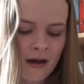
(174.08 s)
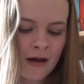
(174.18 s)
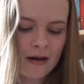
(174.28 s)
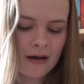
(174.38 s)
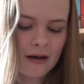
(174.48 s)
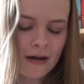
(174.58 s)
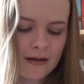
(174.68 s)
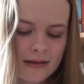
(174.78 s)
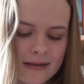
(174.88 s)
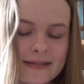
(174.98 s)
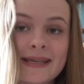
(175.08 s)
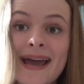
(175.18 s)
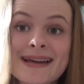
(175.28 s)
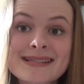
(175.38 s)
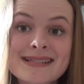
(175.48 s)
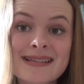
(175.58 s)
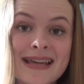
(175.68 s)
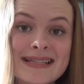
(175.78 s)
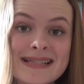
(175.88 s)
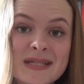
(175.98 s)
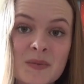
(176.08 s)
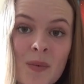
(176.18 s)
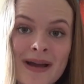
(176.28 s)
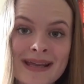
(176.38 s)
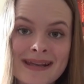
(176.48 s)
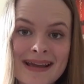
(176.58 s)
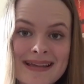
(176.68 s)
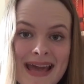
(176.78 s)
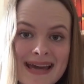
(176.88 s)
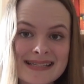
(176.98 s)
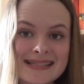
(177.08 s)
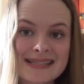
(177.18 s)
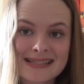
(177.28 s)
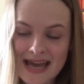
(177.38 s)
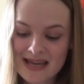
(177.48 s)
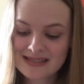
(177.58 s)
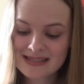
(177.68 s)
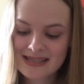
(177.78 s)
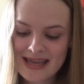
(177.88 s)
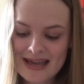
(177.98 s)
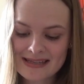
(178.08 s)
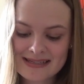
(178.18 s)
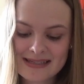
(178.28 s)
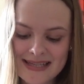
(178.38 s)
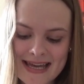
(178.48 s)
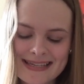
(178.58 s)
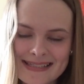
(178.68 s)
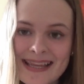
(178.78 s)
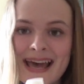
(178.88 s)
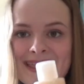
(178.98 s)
Oh, yes. Instant win. Yes, yes, yes, yes.